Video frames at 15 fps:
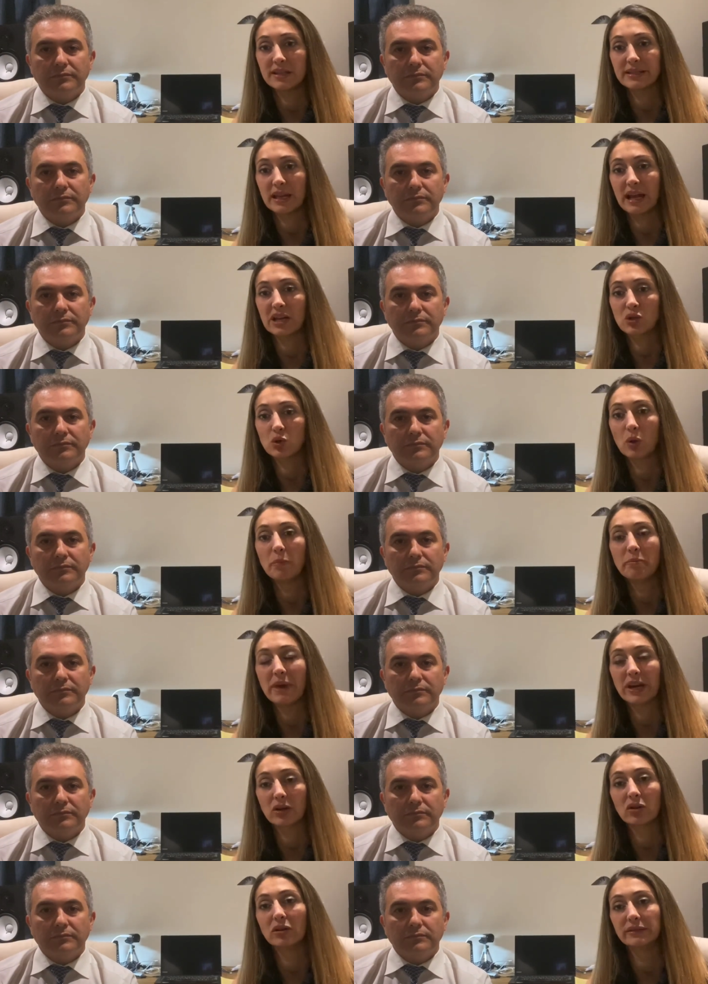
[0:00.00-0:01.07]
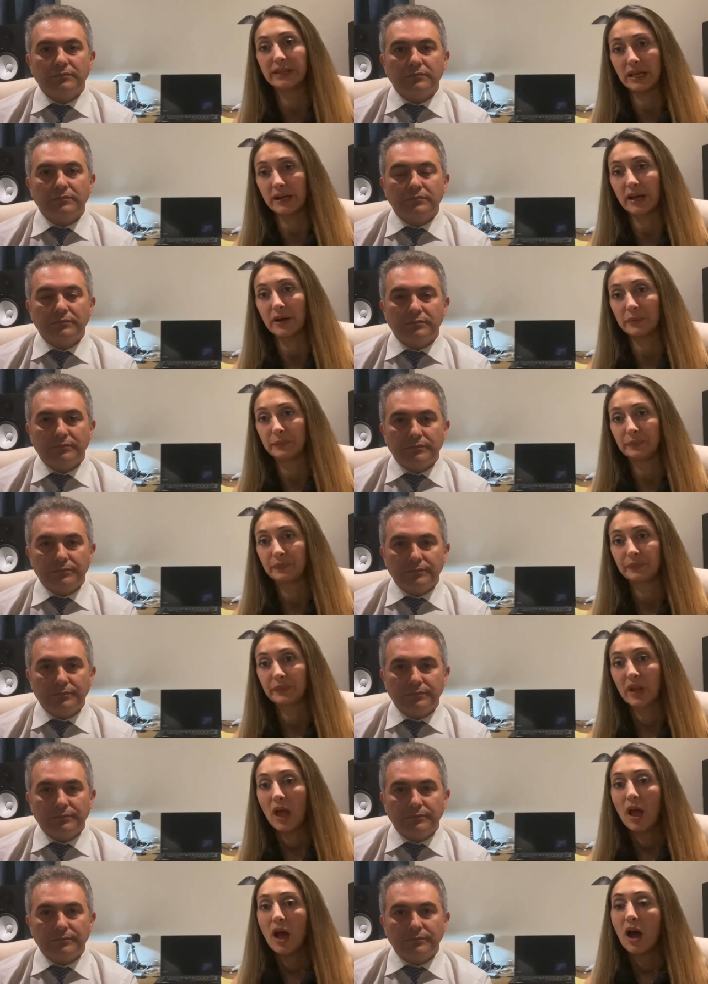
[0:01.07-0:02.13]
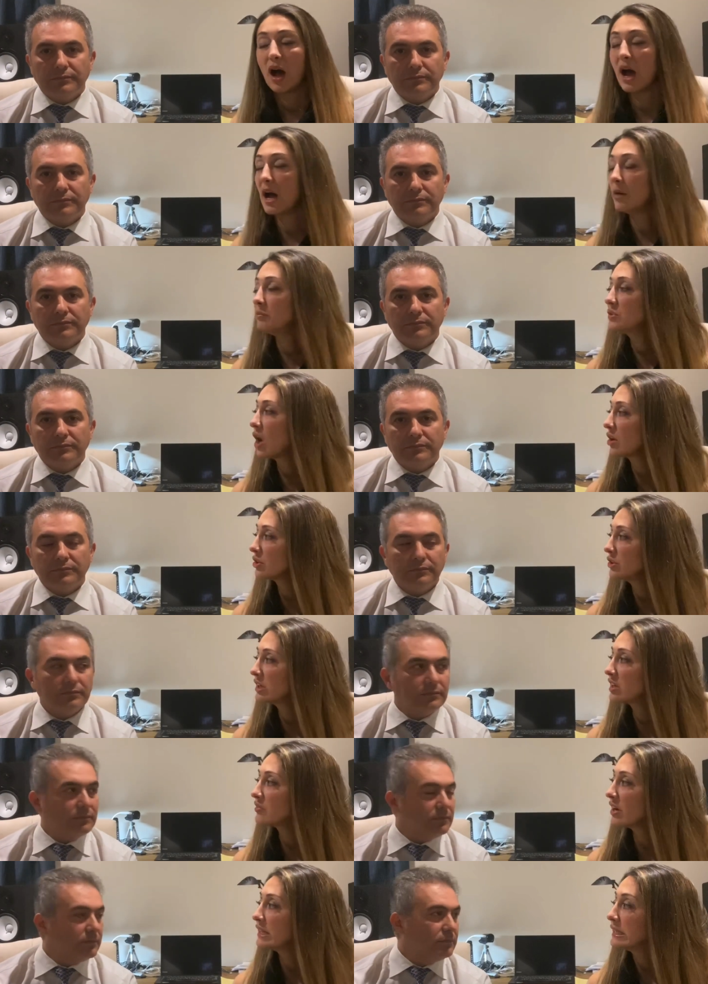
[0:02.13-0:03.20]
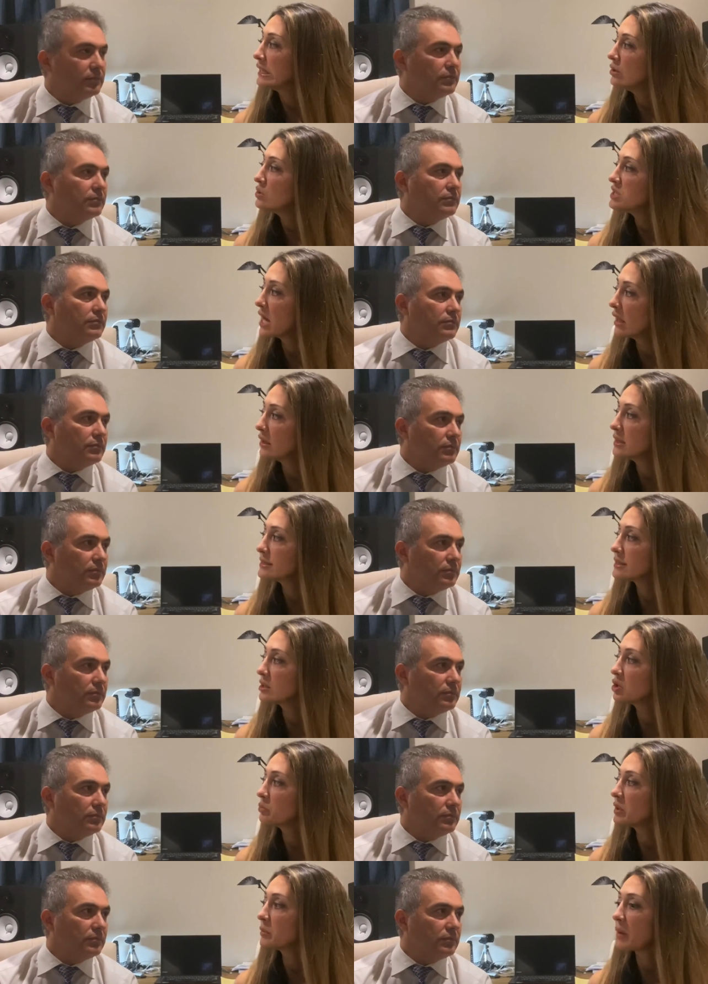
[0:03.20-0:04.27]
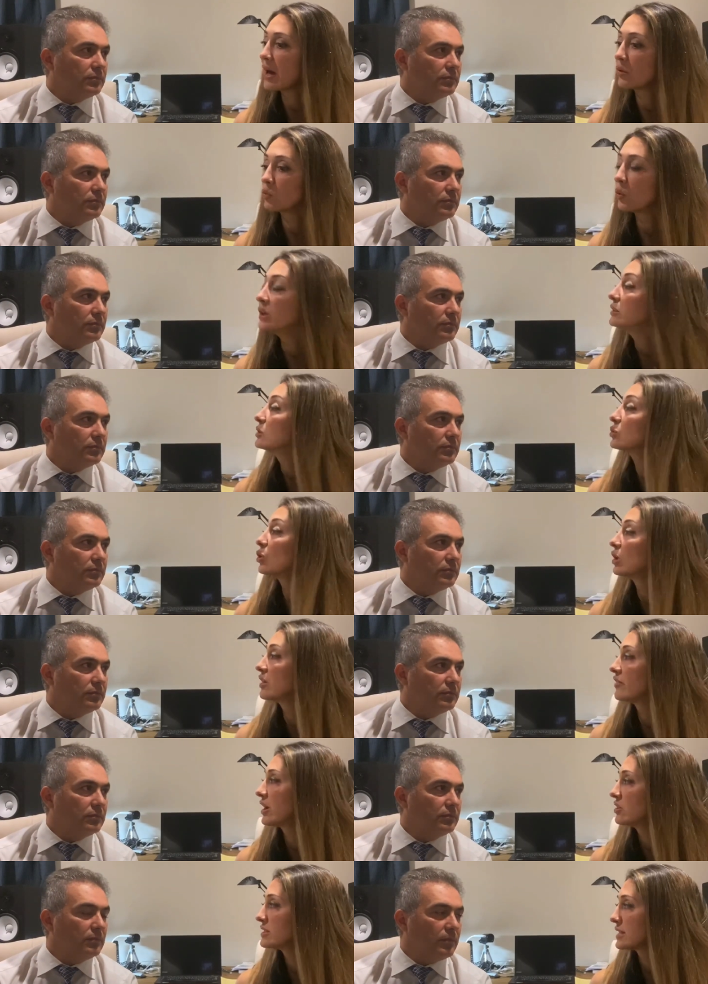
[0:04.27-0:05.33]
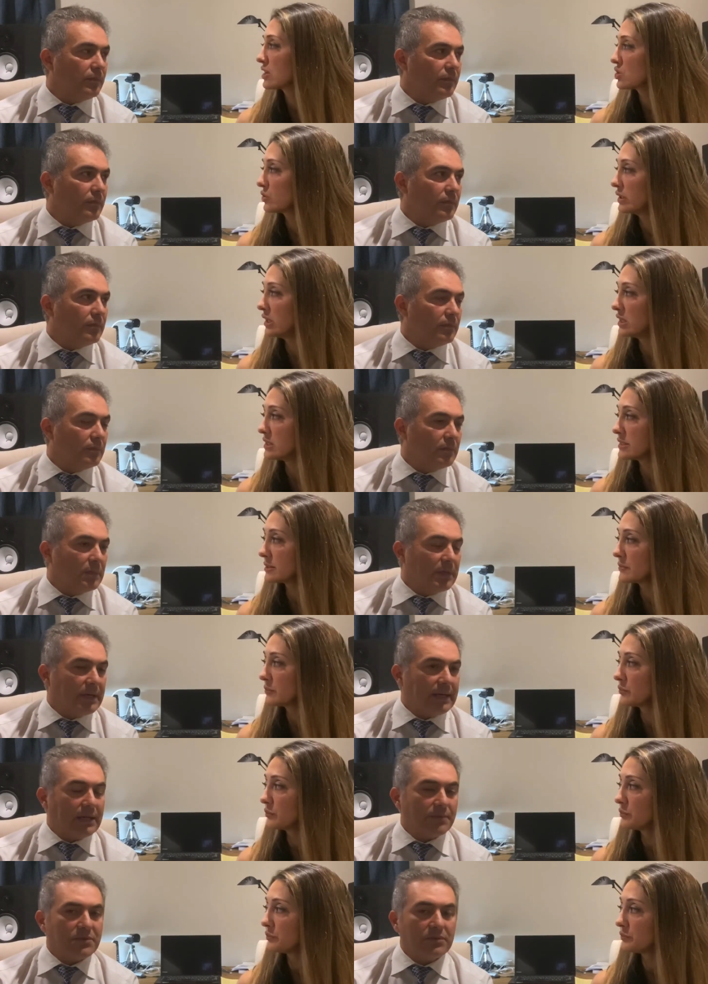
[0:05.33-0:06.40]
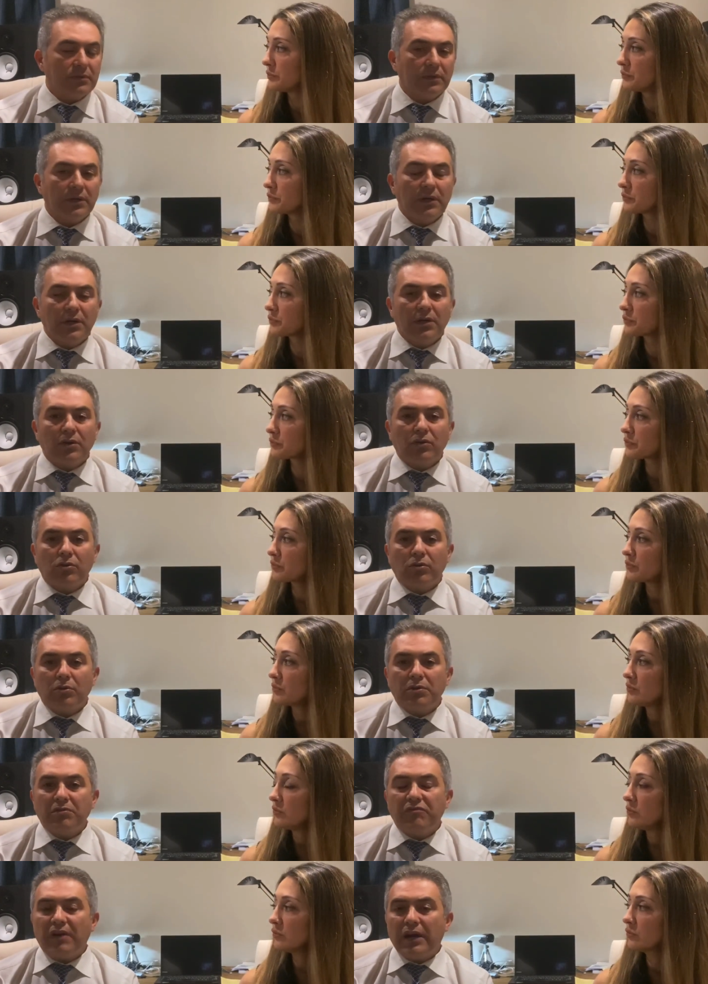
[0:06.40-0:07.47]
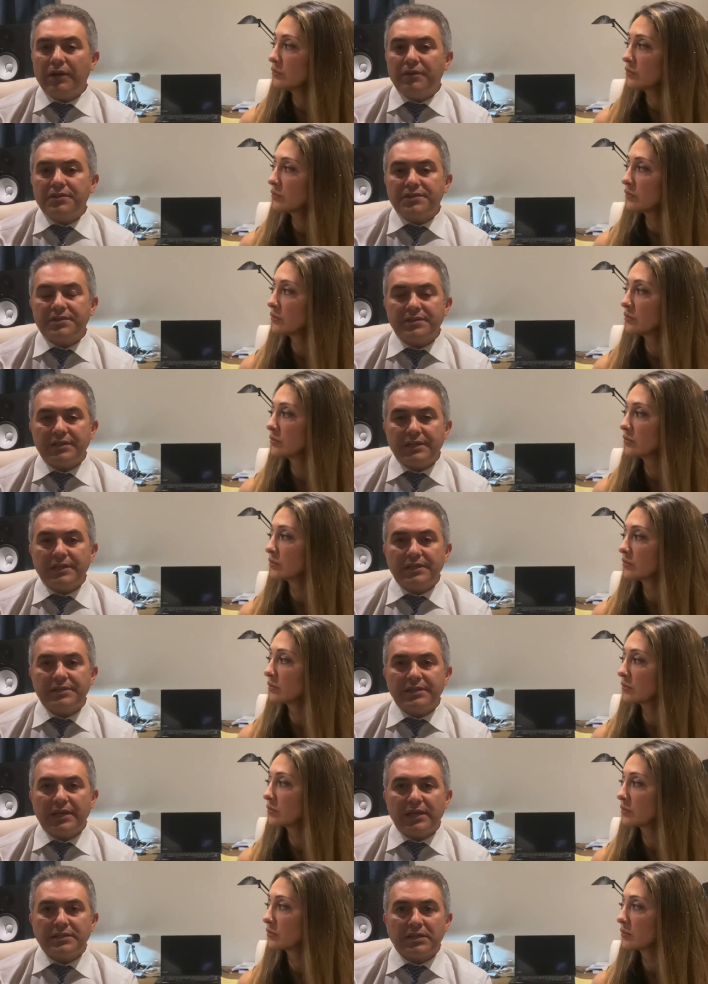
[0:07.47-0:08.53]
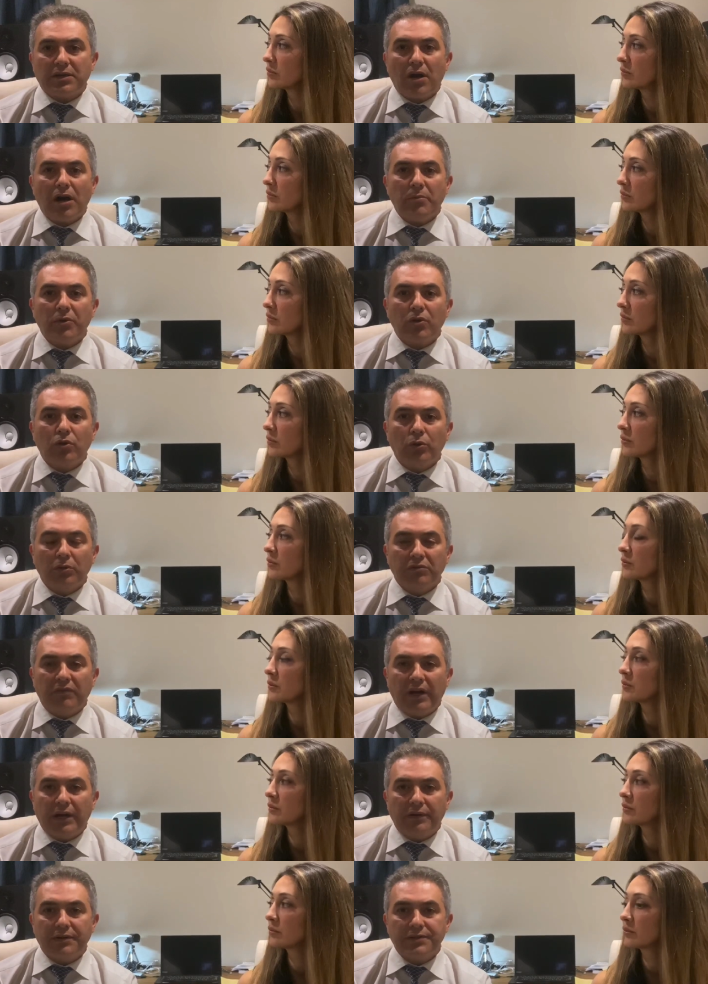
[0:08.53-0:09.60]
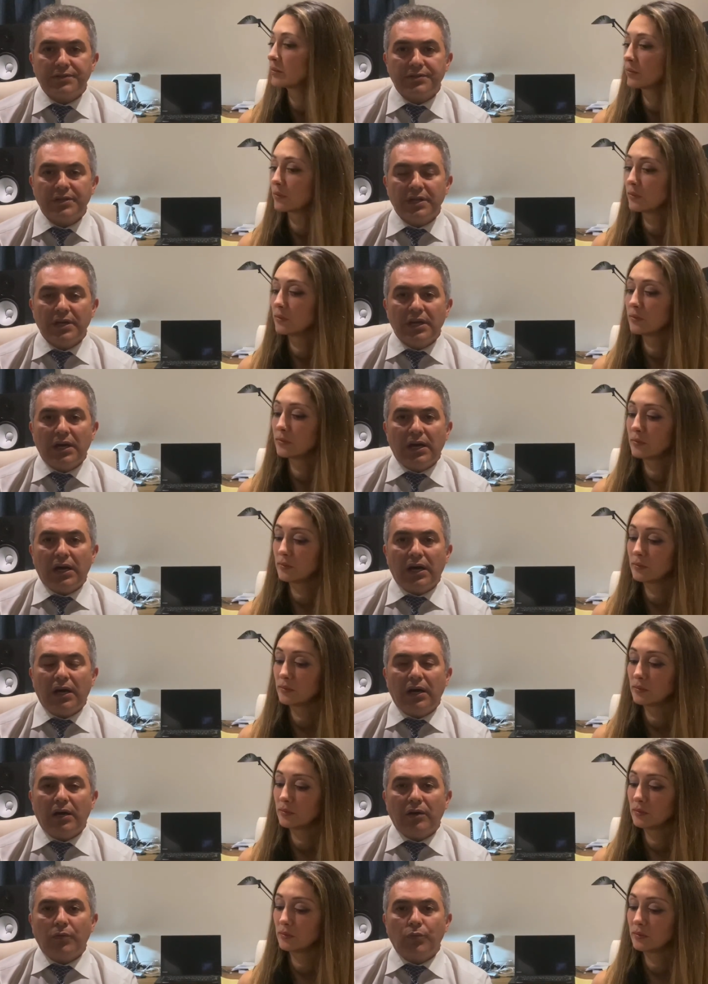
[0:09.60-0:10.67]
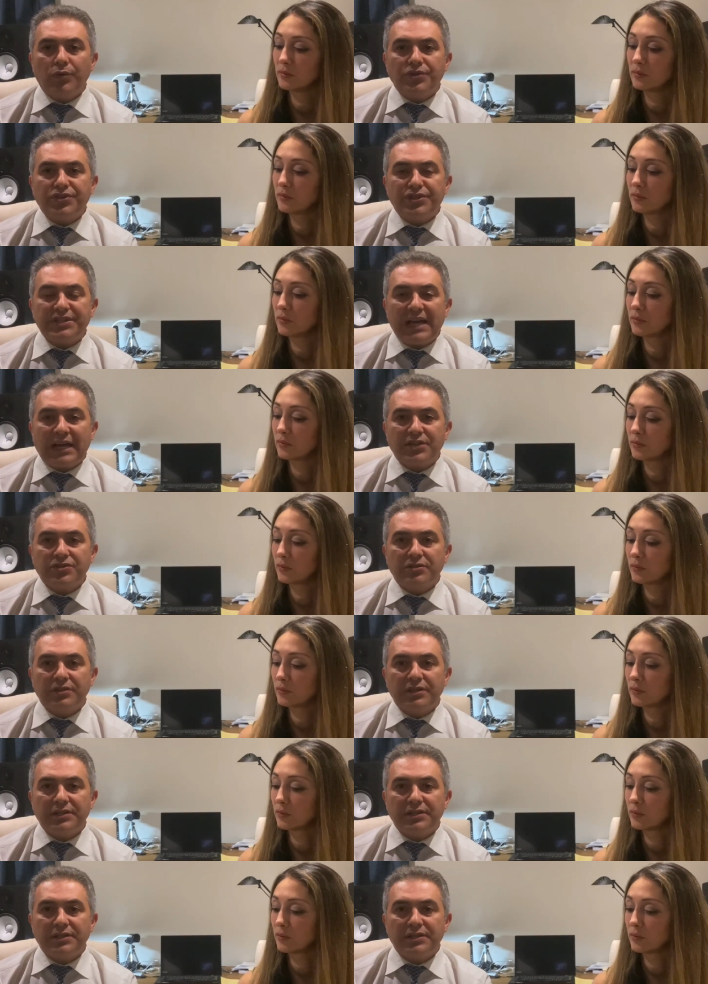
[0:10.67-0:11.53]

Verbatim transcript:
Speaker 1: and actual medical data. Um, Dr. Nikravan, can you tell us a little bit about what the coronavirus actually
Speaker 2: is? Absolutely. Coronavirus is a, is a common cold virus, uh, which is actually